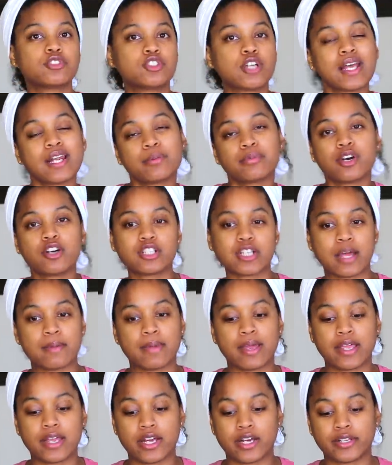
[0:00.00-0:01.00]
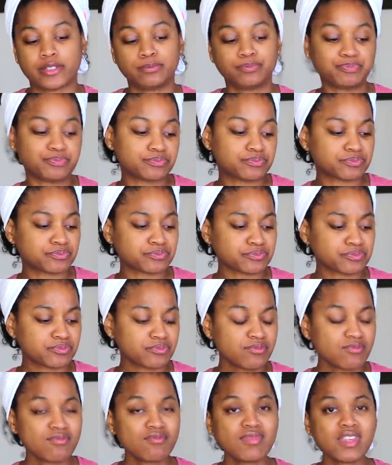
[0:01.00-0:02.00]
try to blow dry my hair.
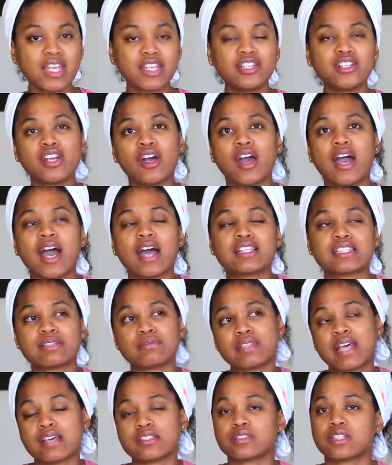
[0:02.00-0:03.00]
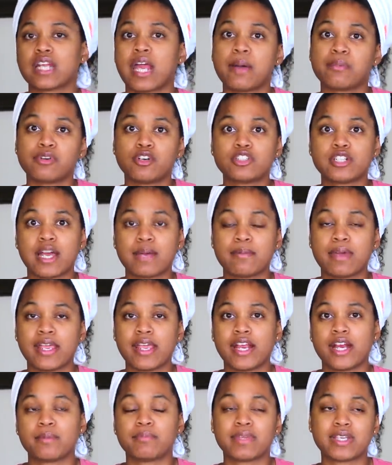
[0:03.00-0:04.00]
You know, sometimes when I blow dry my
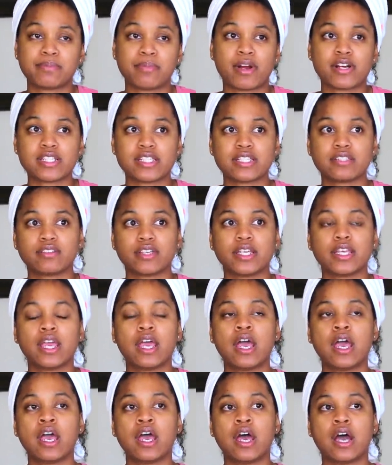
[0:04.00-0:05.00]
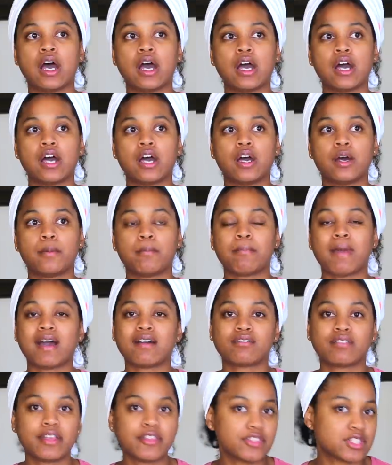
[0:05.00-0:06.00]
hair, me personally, um, my
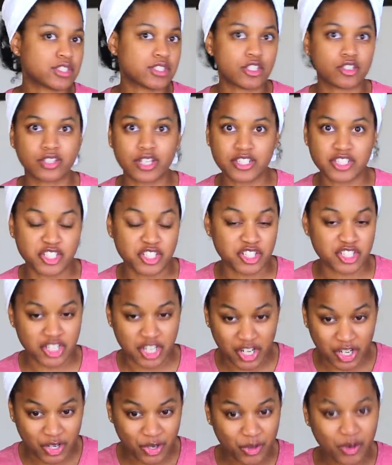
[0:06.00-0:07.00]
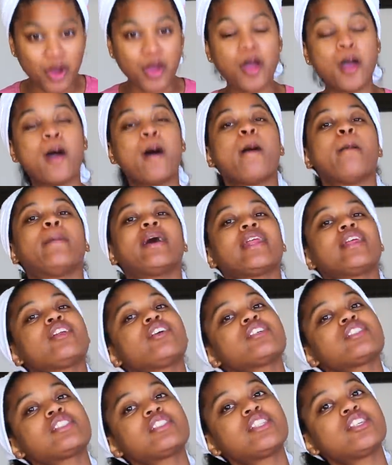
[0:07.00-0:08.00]
length still doesn't show, but
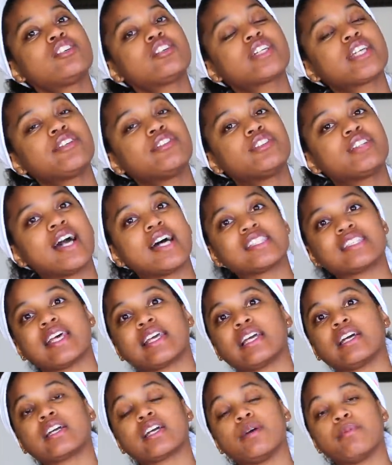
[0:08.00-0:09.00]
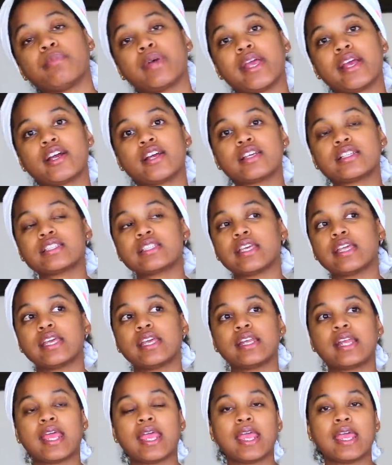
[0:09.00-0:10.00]
it'll still give you guys like a
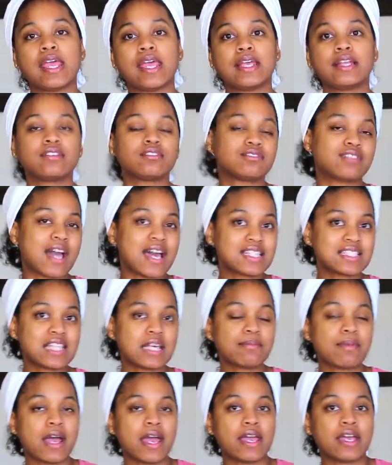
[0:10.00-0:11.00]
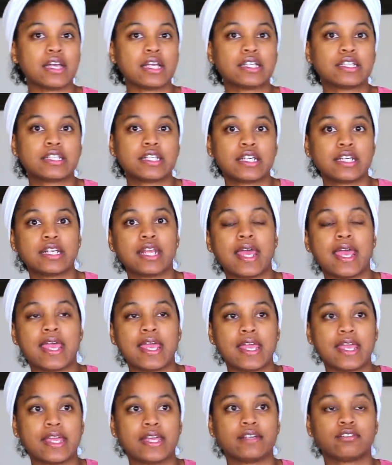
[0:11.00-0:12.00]
comparison. And last time I did
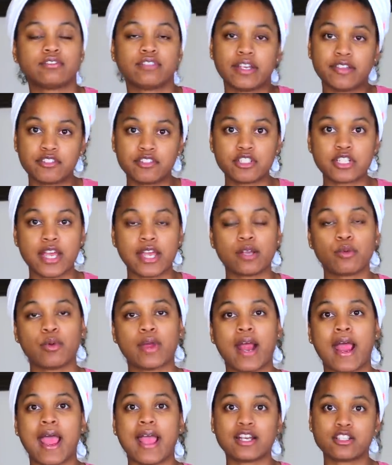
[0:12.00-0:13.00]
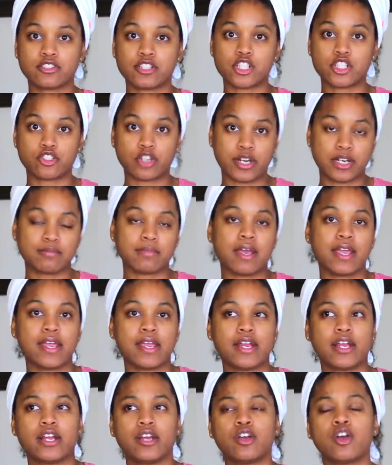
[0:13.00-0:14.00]
a length check where I actually straightened my
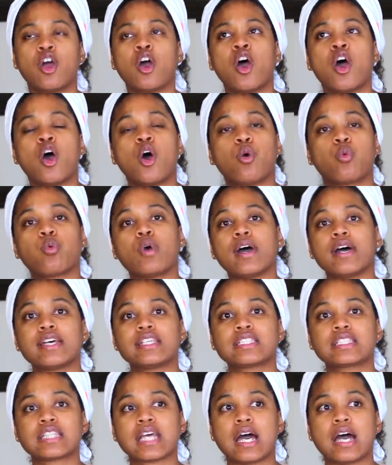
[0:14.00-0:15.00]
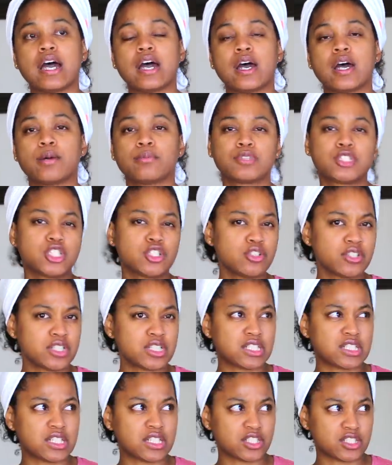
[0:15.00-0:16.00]
hair was um, two
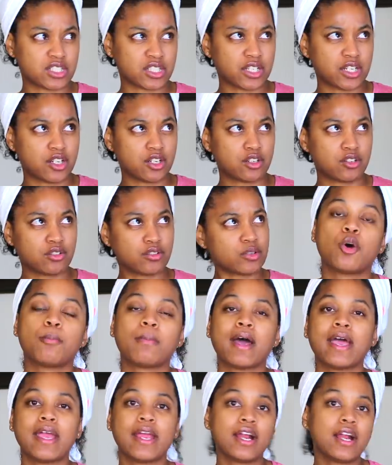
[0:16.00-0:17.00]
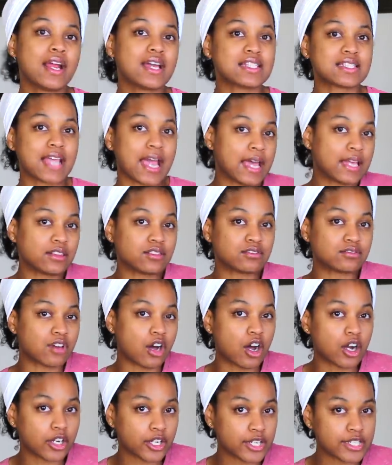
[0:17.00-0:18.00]
years ago. My hair has gotten
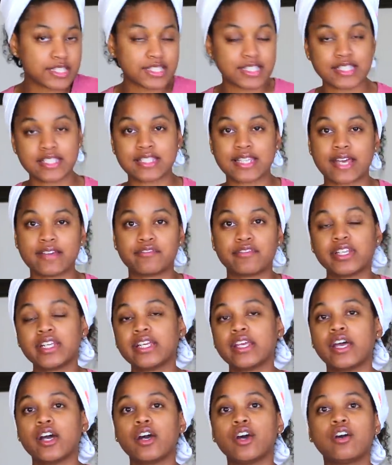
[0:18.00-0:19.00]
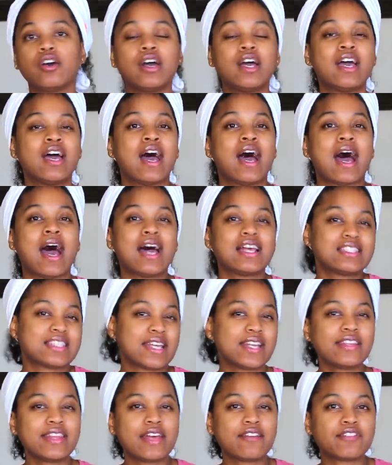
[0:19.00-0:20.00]
longer since that video. I
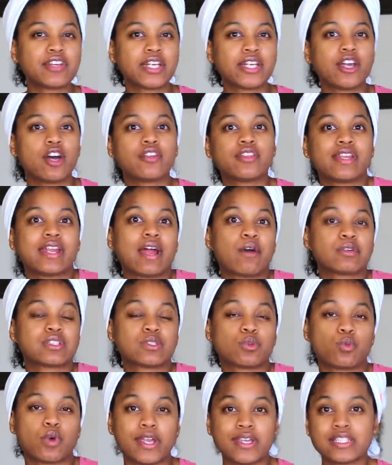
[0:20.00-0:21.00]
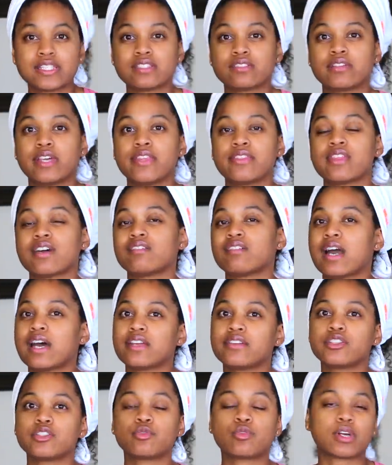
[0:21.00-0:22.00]
said in that video that I was waist length. A lot
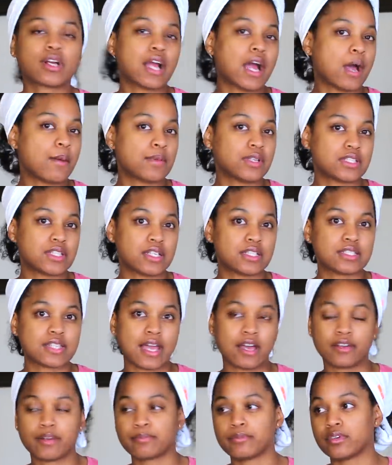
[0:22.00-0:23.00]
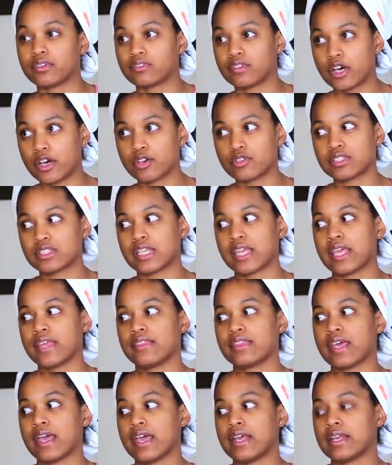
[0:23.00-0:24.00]
of you were commenting down below
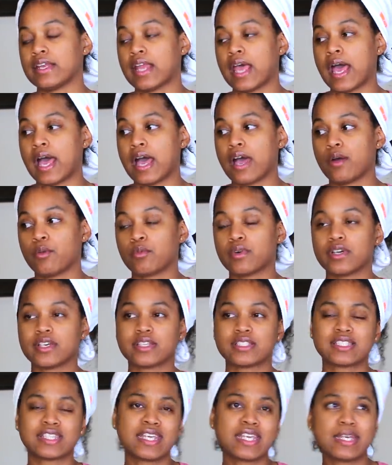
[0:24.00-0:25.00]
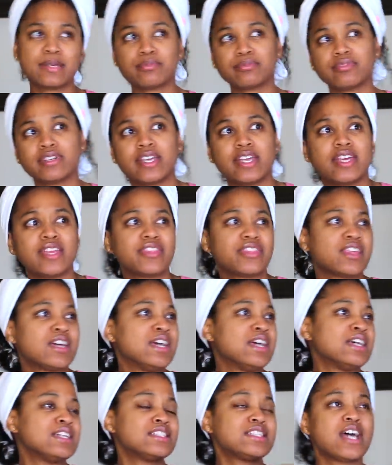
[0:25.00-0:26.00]
saying that I was hip length,
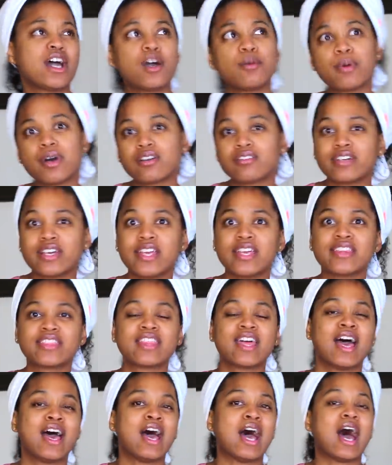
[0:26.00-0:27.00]
tailbone length.